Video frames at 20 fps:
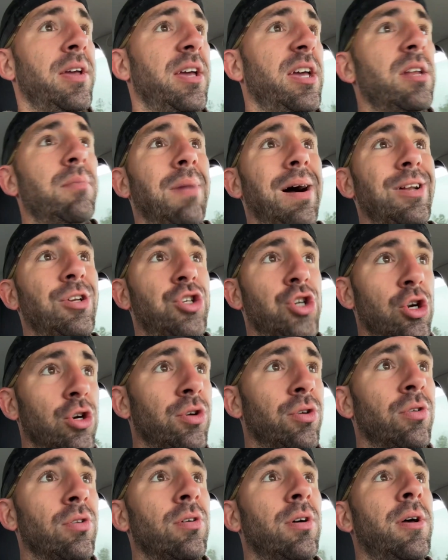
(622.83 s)
in my
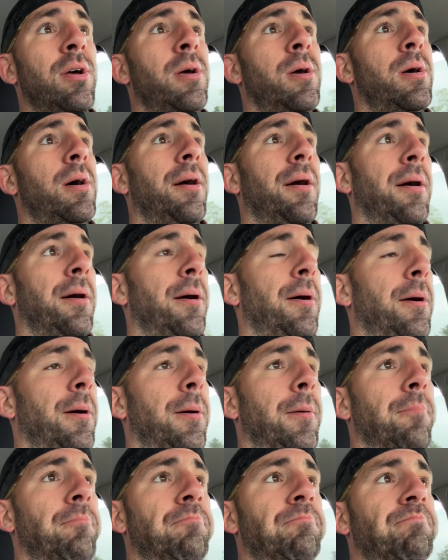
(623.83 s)
journal,
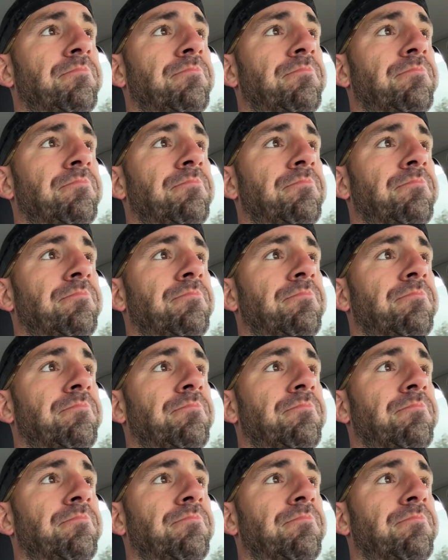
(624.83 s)
um,